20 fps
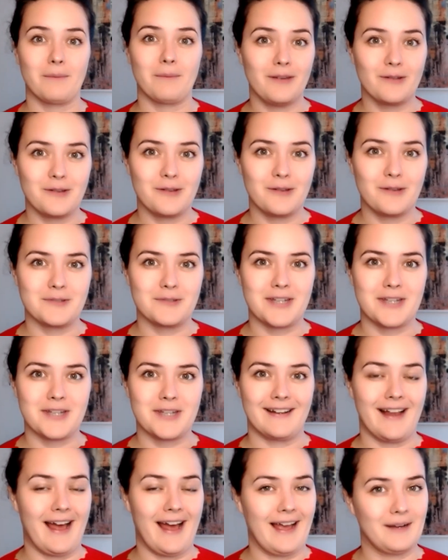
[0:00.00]
my YouTube channel.
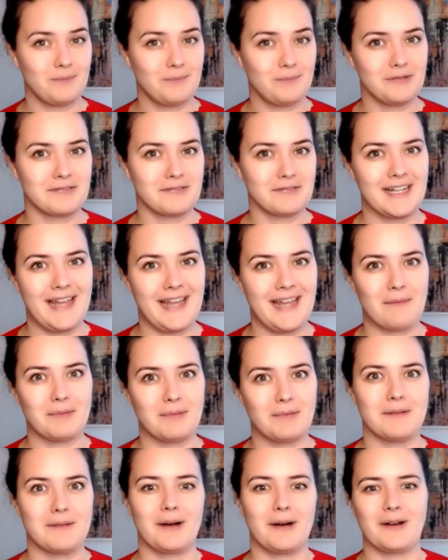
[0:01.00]
I'd be really happy
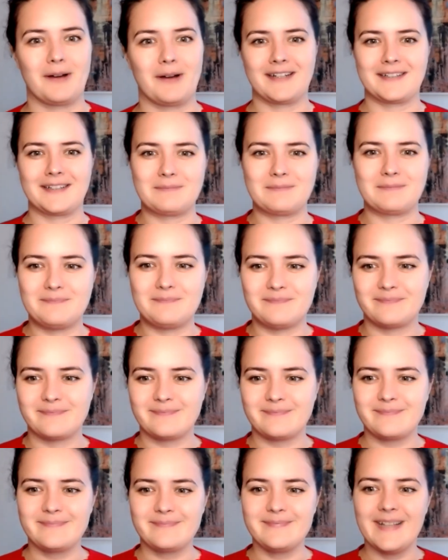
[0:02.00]
about it.
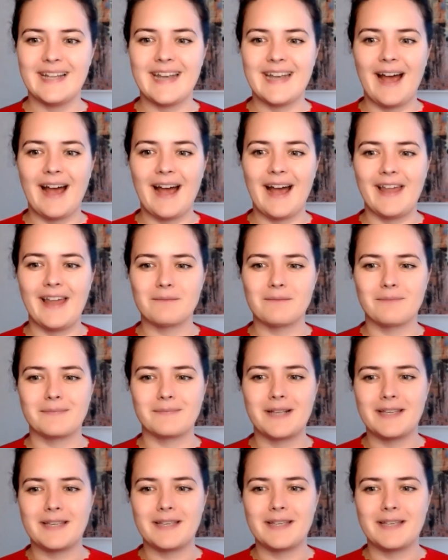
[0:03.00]
Now let me